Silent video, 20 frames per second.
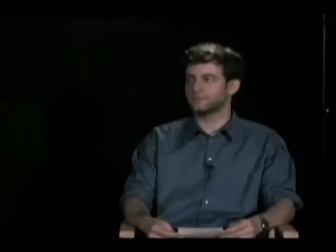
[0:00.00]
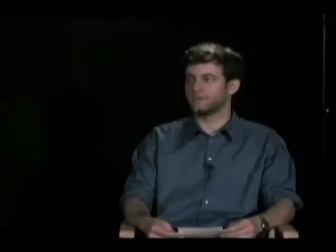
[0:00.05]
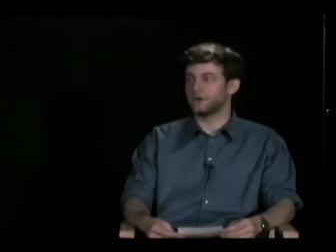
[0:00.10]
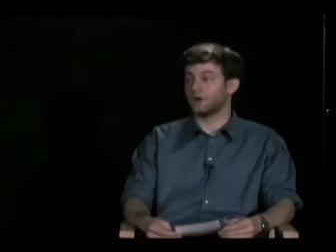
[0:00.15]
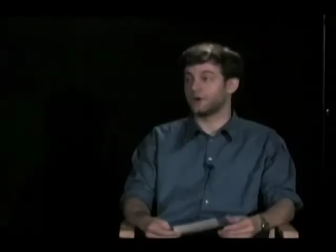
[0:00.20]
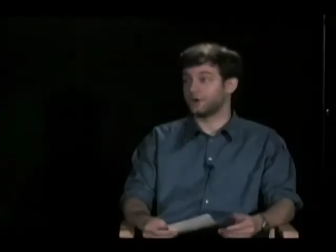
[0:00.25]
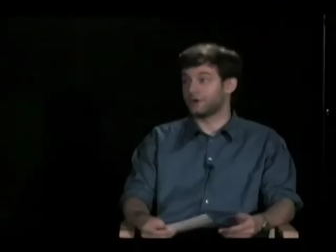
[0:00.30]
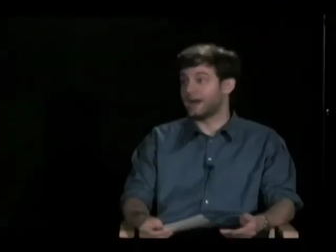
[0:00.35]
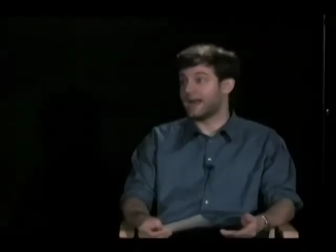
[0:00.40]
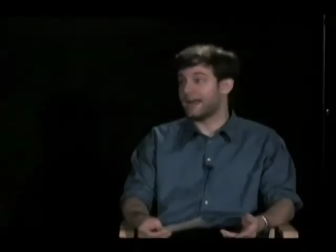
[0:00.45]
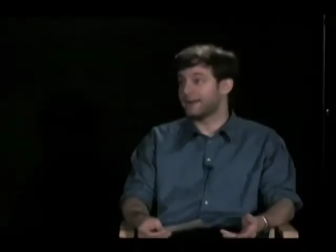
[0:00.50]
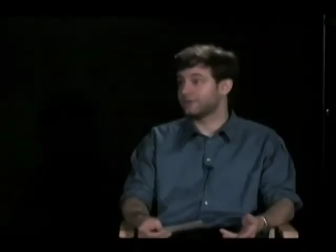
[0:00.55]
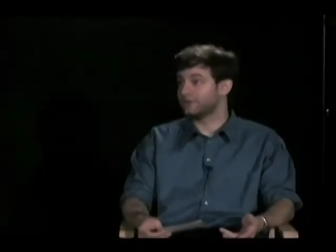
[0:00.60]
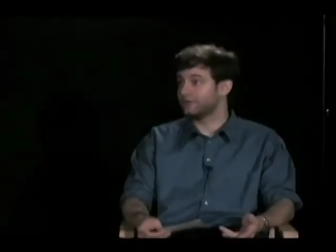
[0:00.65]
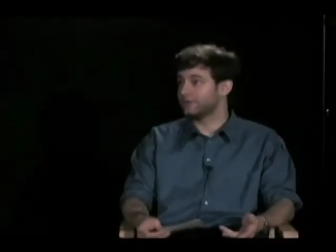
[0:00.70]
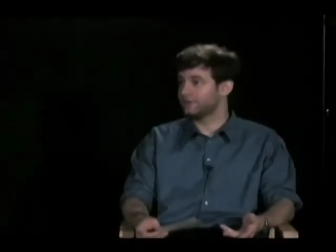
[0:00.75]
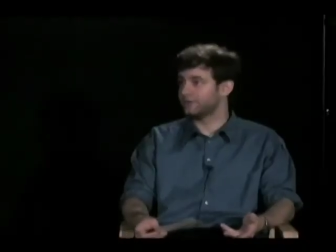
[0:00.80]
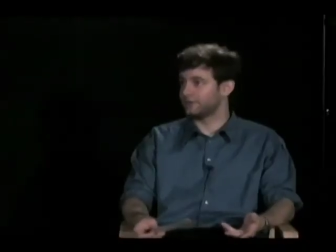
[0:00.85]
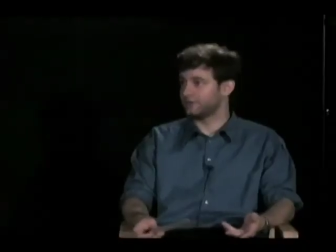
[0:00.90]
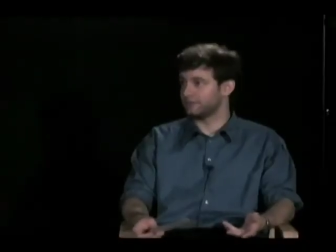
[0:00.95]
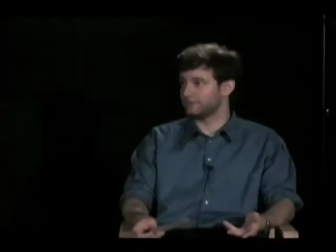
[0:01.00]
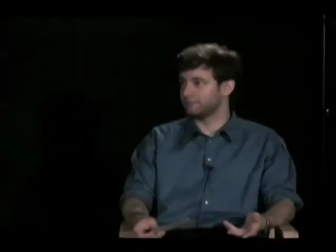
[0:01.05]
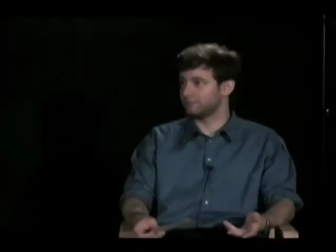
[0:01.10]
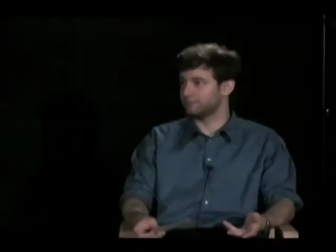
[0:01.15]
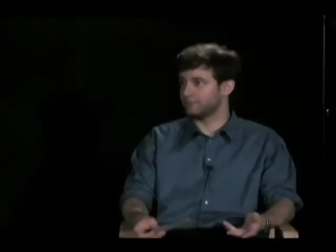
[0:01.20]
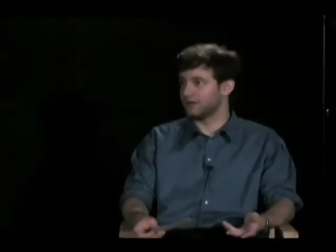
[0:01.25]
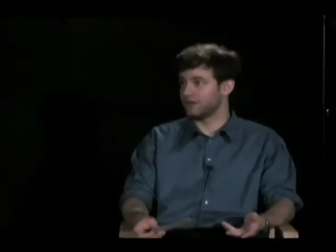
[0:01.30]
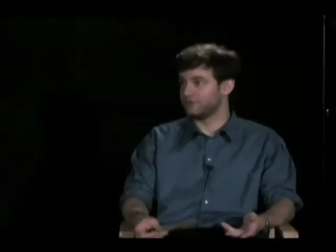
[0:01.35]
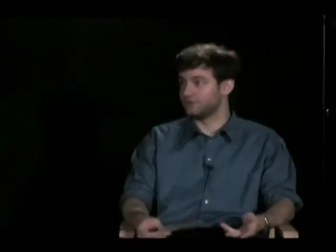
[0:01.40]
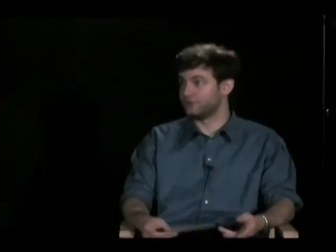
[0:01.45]
Are your actors in,
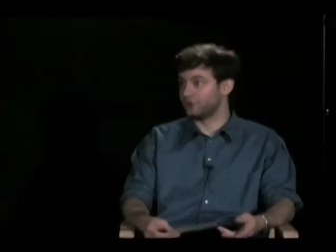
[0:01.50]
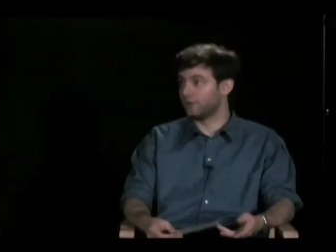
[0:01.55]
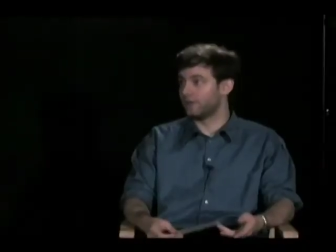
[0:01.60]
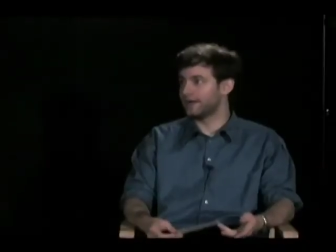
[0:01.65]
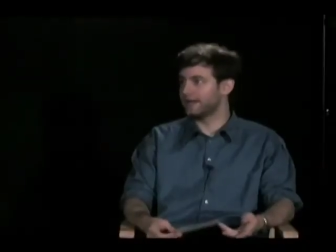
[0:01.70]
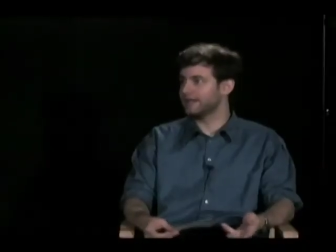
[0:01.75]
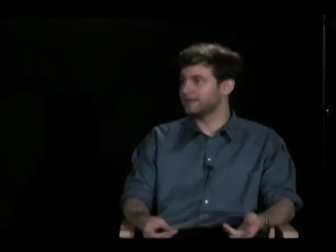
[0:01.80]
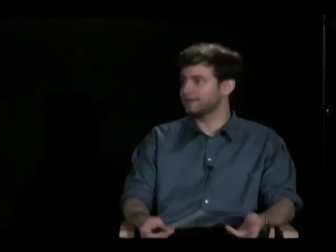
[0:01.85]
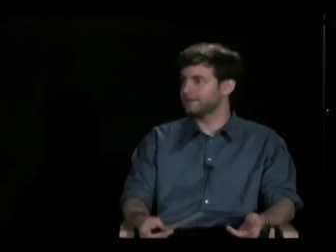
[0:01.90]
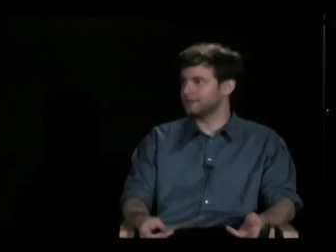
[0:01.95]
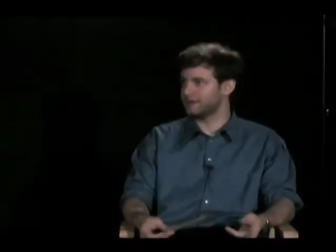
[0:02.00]
enjoying the